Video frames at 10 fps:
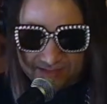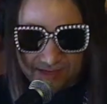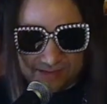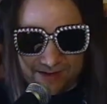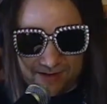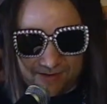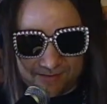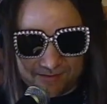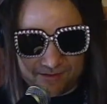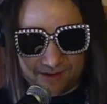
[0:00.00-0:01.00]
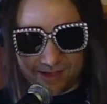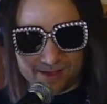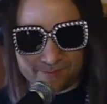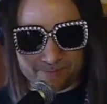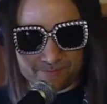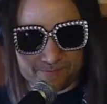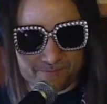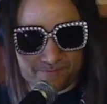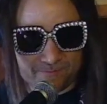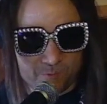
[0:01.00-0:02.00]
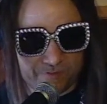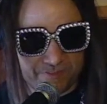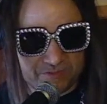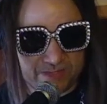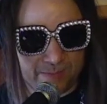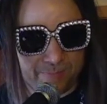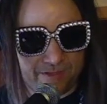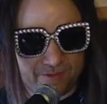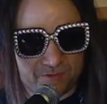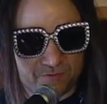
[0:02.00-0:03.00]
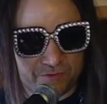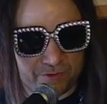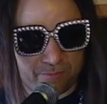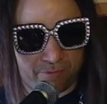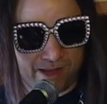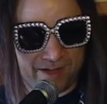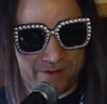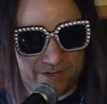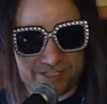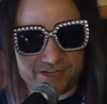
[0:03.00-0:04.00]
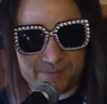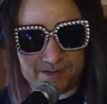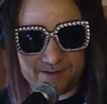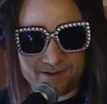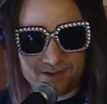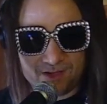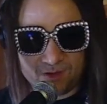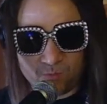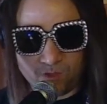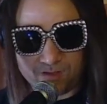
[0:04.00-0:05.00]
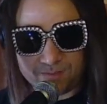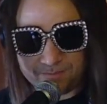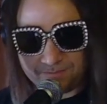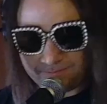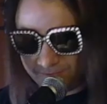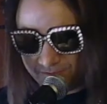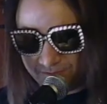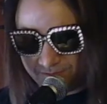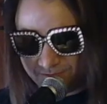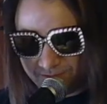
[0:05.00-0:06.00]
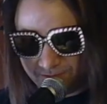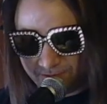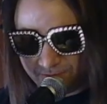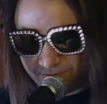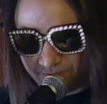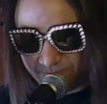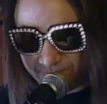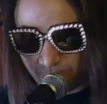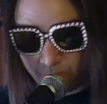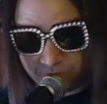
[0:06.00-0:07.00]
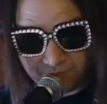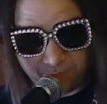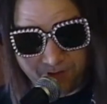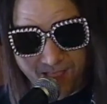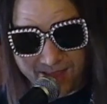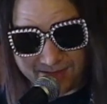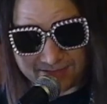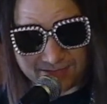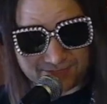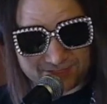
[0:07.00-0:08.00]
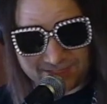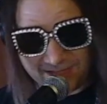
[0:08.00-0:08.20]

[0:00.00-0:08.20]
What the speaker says: there, hopefully this will help you. Those of you that are brand new to Cheetahmen, welcome to the crew, or to the pride, as I should say.